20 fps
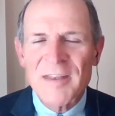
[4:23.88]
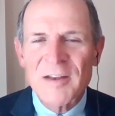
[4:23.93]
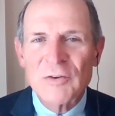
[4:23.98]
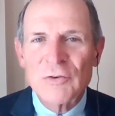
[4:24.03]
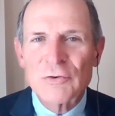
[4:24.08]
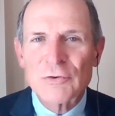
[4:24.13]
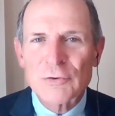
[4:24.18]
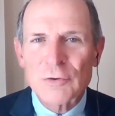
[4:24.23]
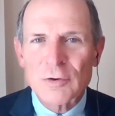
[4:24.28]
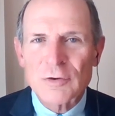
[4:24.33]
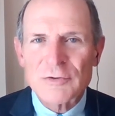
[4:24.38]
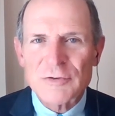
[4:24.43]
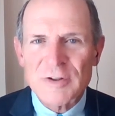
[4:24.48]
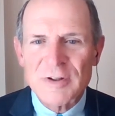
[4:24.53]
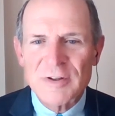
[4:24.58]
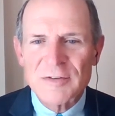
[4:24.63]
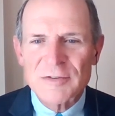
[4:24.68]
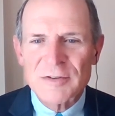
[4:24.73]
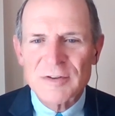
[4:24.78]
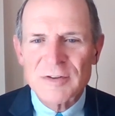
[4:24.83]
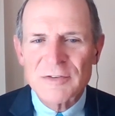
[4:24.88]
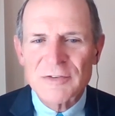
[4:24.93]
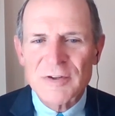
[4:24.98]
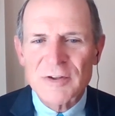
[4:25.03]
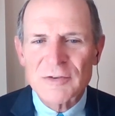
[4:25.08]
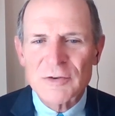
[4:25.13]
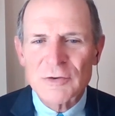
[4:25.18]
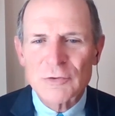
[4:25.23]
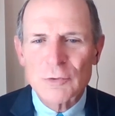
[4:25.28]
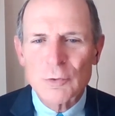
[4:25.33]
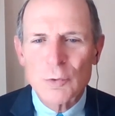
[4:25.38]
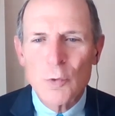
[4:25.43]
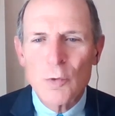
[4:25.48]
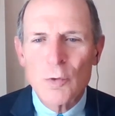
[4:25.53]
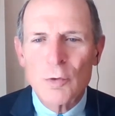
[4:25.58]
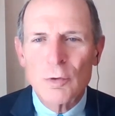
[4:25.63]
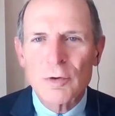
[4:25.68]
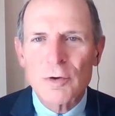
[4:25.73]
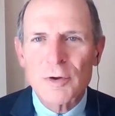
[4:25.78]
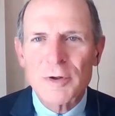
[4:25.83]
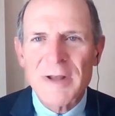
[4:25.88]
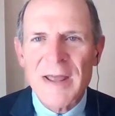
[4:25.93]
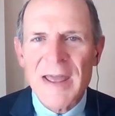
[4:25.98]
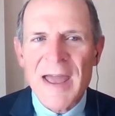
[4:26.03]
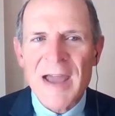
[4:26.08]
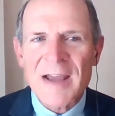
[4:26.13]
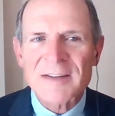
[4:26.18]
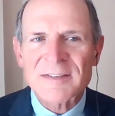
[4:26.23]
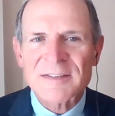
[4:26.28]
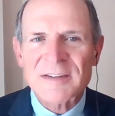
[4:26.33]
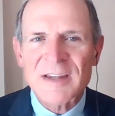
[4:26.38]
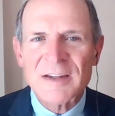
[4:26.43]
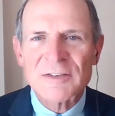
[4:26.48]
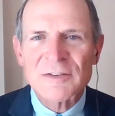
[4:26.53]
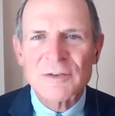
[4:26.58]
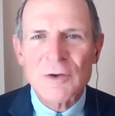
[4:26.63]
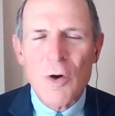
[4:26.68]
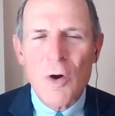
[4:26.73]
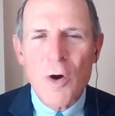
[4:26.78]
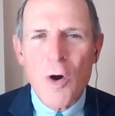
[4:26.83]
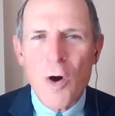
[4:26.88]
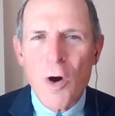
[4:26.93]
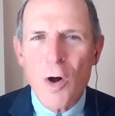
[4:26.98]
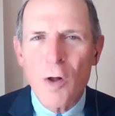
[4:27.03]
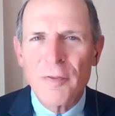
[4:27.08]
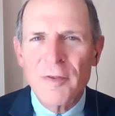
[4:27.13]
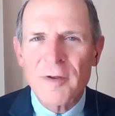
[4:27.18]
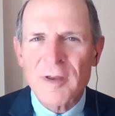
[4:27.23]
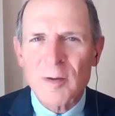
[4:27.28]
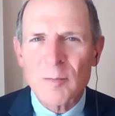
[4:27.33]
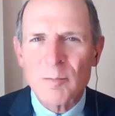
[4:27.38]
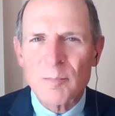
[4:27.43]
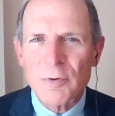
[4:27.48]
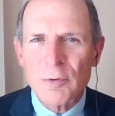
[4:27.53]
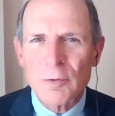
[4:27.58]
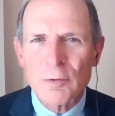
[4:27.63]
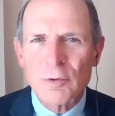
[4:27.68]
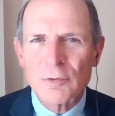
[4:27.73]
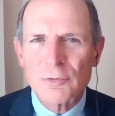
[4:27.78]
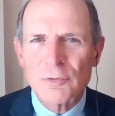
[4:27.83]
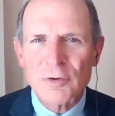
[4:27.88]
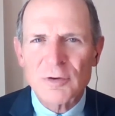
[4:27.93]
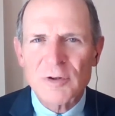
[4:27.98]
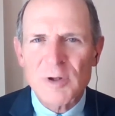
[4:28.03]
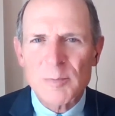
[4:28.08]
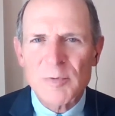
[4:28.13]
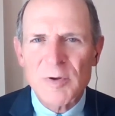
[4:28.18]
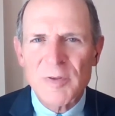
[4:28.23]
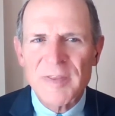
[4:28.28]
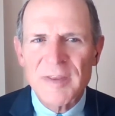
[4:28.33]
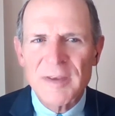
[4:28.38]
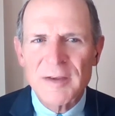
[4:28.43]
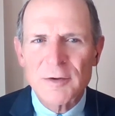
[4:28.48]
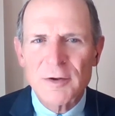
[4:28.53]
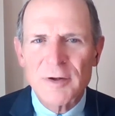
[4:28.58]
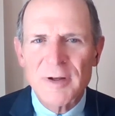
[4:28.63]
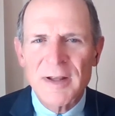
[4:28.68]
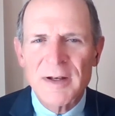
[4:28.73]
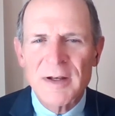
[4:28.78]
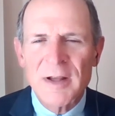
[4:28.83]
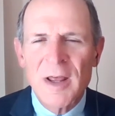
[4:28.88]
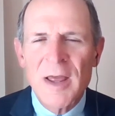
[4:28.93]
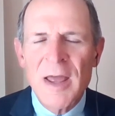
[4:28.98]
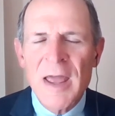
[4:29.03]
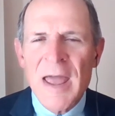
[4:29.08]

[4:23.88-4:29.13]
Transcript: Then search engines such as Google could access all the computers hooked up to the internet